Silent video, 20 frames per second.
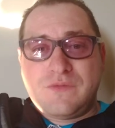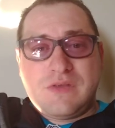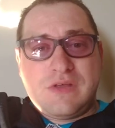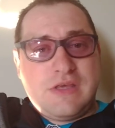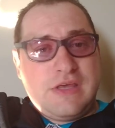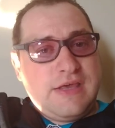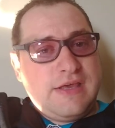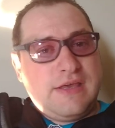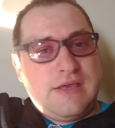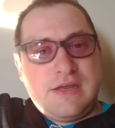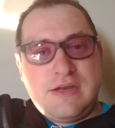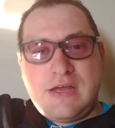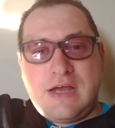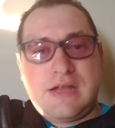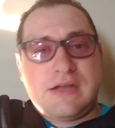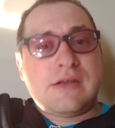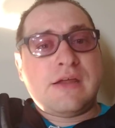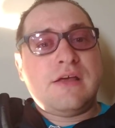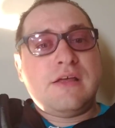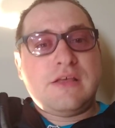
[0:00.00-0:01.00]
he
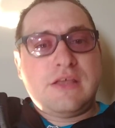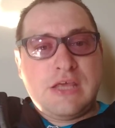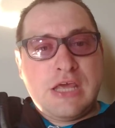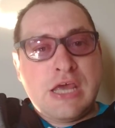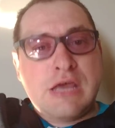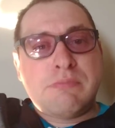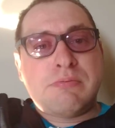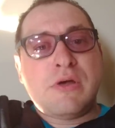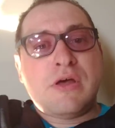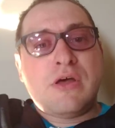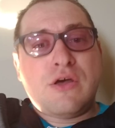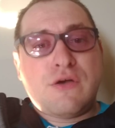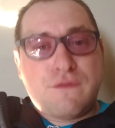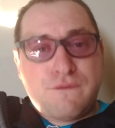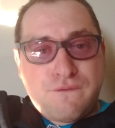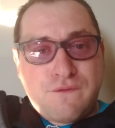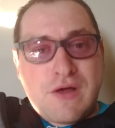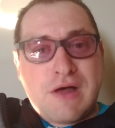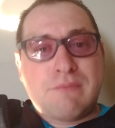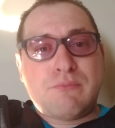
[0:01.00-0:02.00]
cannot keep
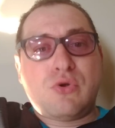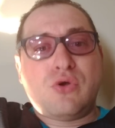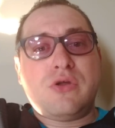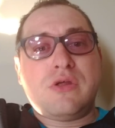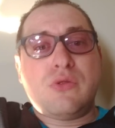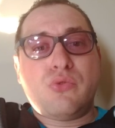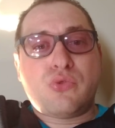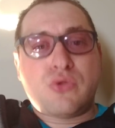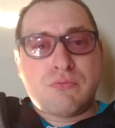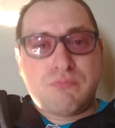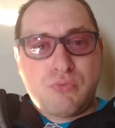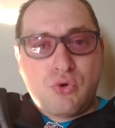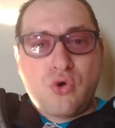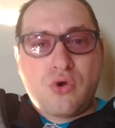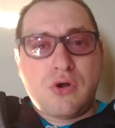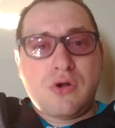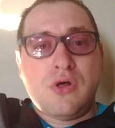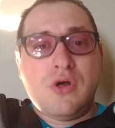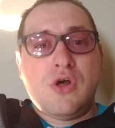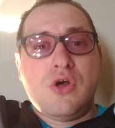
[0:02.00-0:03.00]
fumbling the
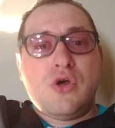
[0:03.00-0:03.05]
ball.